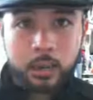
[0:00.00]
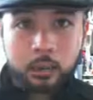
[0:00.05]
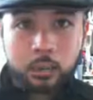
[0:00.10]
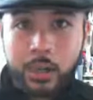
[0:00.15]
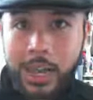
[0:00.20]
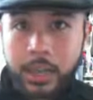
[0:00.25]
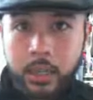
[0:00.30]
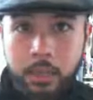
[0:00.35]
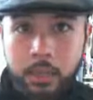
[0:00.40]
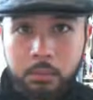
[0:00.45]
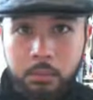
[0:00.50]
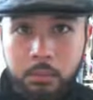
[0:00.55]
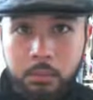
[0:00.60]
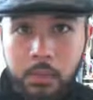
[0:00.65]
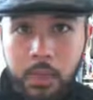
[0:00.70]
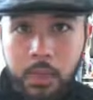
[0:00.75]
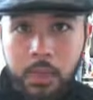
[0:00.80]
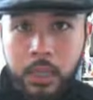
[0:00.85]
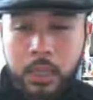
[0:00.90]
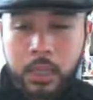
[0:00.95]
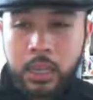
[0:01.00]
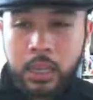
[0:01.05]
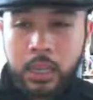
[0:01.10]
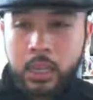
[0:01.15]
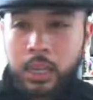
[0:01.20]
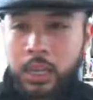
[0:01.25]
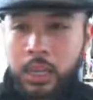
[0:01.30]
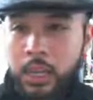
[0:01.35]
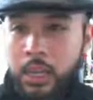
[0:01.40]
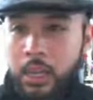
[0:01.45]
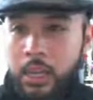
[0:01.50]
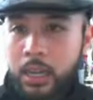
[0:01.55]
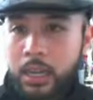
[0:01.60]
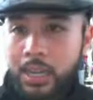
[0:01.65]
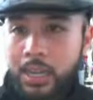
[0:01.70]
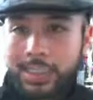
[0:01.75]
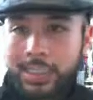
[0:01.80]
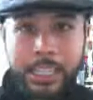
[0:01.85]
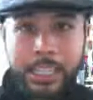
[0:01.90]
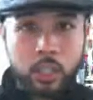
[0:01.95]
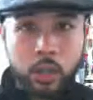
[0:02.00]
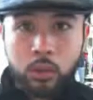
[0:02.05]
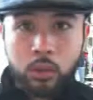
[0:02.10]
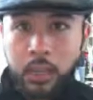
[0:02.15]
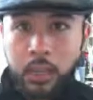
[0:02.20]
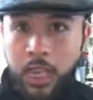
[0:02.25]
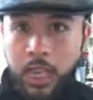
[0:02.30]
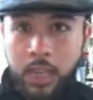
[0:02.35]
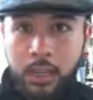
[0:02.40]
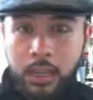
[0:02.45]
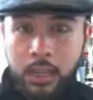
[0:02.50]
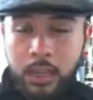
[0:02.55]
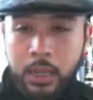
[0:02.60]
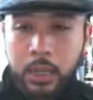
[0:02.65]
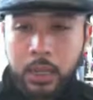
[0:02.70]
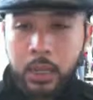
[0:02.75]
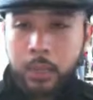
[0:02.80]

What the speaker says: at random, and that's okay.